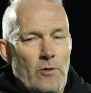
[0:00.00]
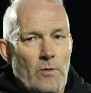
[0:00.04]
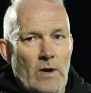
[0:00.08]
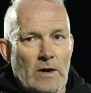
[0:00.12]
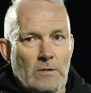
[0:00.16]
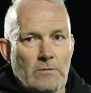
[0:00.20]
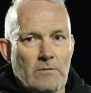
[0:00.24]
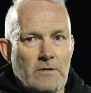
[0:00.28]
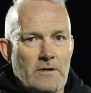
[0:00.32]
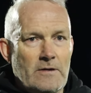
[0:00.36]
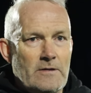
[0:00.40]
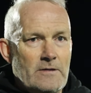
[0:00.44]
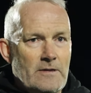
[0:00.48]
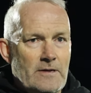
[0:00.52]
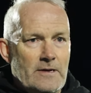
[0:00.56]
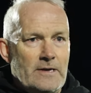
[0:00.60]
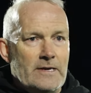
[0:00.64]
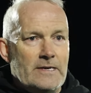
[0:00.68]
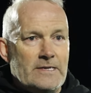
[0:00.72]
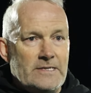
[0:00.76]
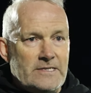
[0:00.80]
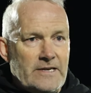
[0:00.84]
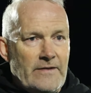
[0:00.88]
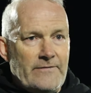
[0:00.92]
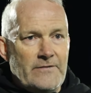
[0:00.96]
Well,
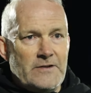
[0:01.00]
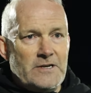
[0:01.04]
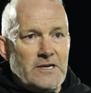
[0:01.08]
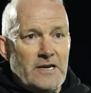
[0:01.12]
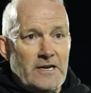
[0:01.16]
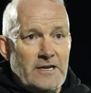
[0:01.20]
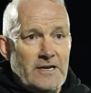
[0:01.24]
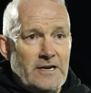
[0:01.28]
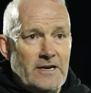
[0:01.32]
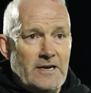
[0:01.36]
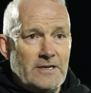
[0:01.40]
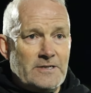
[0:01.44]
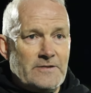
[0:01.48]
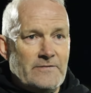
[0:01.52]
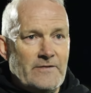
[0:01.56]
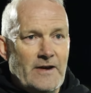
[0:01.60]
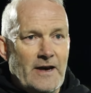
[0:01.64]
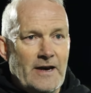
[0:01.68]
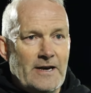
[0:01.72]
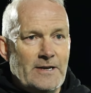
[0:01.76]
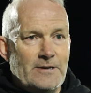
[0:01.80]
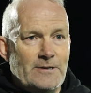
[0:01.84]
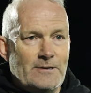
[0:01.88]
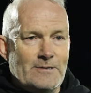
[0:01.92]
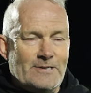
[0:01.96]
he's 17 years of
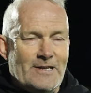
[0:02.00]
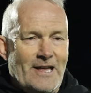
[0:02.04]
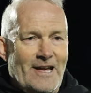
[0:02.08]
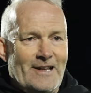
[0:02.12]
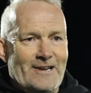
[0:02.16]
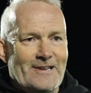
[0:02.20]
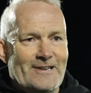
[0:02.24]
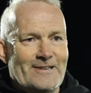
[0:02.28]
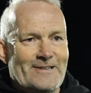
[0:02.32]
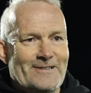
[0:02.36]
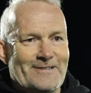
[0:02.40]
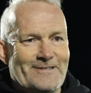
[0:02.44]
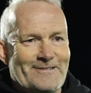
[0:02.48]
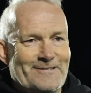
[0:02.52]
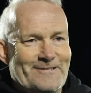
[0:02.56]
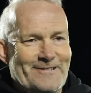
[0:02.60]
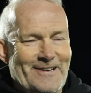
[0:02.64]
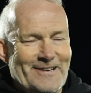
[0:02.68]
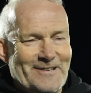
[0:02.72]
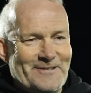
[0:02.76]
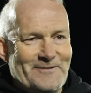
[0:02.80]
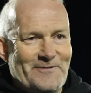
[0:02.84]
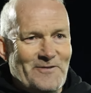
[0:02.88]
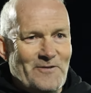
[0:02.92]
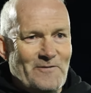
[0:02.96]
age, standing at
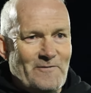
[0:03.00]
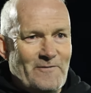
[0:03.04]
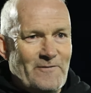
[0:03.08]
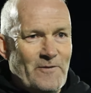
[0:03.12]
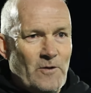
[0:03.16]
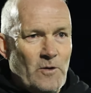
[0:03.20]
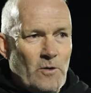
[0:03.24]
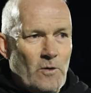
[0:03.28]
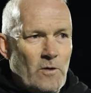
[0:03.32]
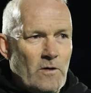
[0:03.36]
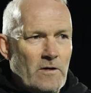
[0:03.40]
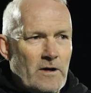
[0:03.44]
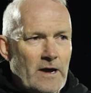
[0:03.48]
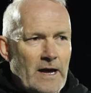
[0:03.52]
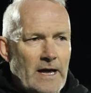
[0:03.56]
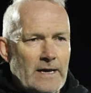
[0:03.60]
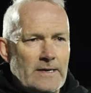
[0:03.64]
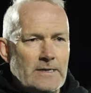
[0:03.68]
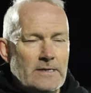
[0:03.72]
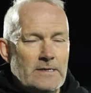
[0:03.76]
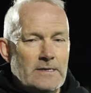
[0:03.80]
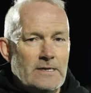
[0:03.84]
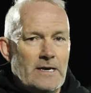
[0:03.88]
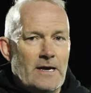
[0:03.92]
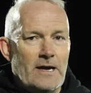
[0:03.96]
6'4",
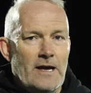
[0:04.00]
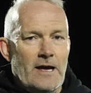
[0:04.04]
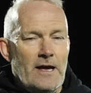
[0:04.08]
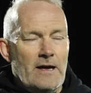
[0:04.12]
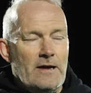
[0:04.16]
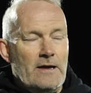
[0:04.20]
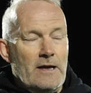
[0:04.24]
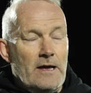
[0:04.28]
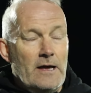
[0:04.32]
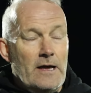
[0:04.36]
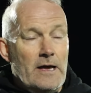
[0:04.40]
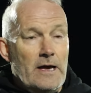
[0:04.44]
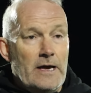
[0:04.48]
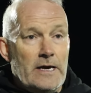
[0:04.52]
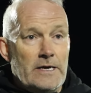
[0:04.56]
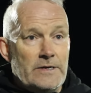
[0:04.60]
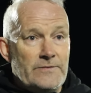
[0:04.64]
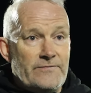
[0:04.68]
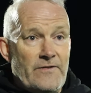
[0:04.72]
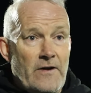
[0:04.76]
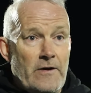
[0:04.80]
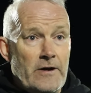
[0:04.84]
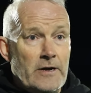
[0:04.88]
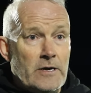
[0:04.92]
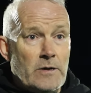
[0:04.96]
and
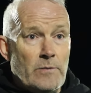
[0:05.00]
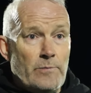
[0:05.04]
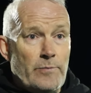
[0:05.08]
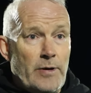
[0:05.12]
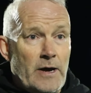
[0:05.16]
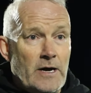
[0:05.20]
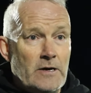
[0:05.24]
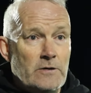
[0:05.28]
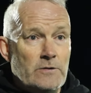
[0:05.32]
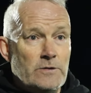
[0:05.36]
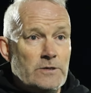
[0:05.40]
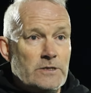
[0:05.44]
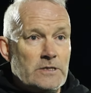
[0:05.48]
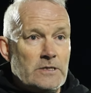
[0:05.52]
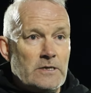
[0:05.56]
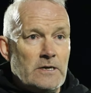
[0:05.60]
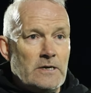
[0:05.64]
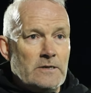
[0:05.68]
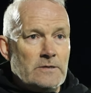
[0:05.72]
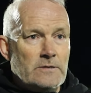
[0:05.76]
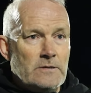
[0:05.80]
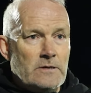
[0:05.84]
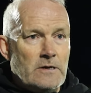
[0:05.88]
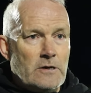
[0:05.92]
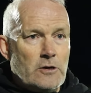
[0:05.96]
he's very composed
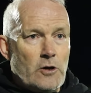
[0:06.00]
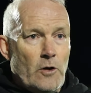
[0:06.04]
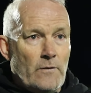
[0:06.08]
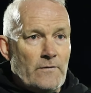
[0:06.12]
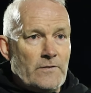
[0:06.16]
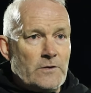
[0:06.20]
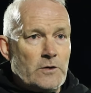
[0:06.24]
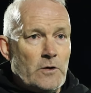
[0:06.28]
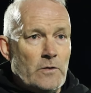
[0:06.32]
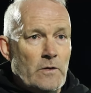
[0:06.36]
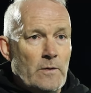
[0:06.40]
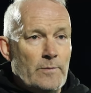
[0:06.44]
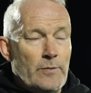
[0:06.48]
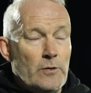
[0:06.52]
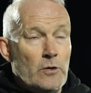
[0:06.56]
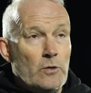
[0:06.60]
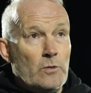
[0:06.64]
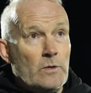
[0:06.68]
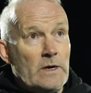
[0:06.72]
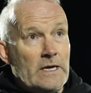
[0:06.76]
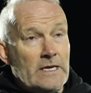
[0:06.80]
and confident on the ball.